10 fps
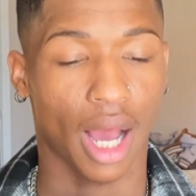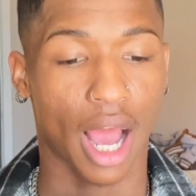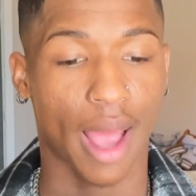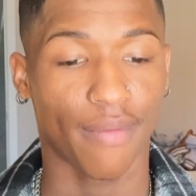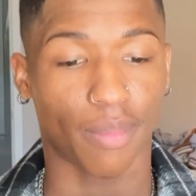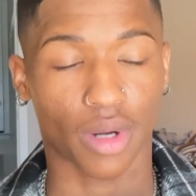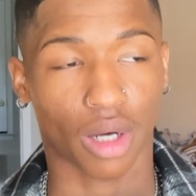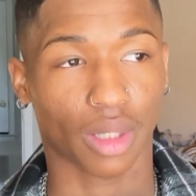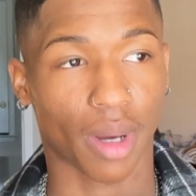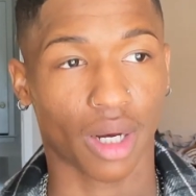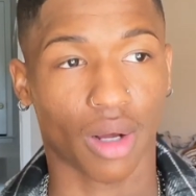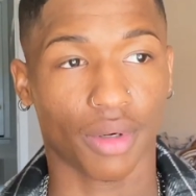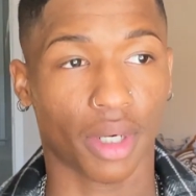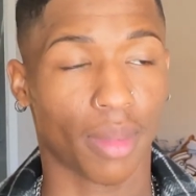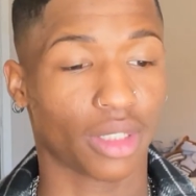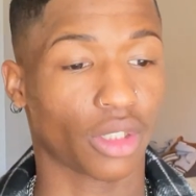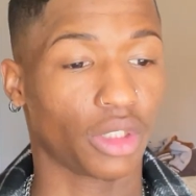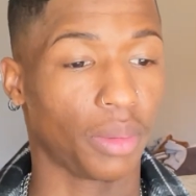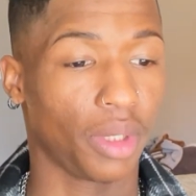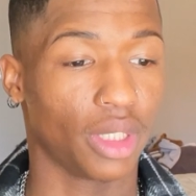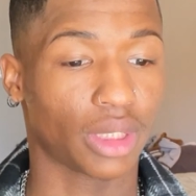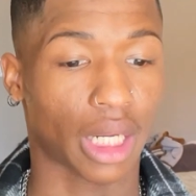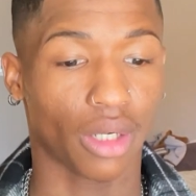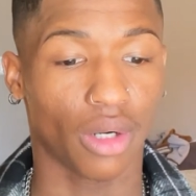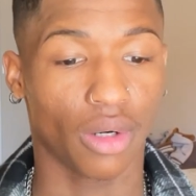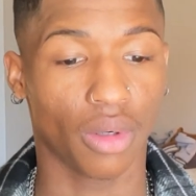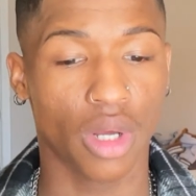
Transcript: I haven't talked about it on none of my social medias. I don't know